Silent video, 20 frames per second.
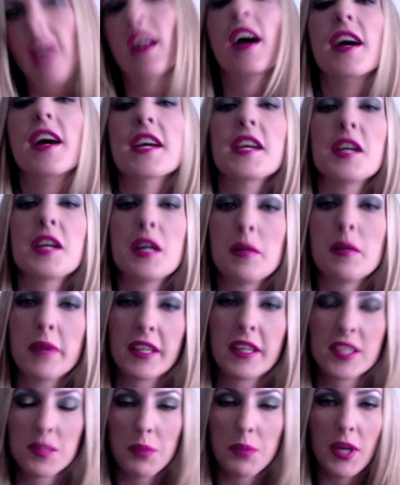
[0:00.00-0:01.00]
I am
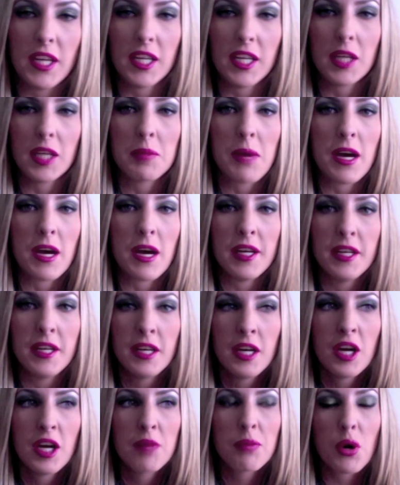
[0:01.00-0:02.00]
explaining my
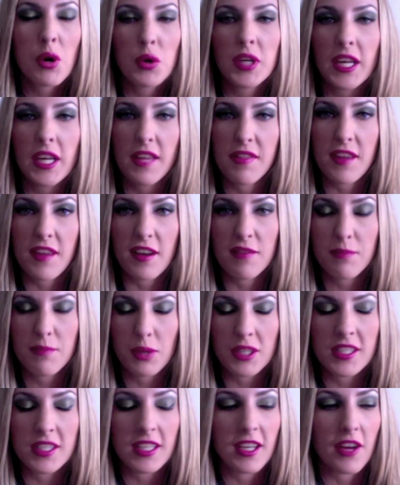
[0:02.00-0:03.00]
pro kit that I've put
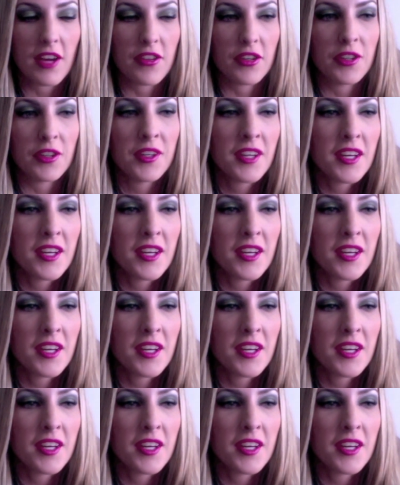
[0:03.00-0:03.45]
together.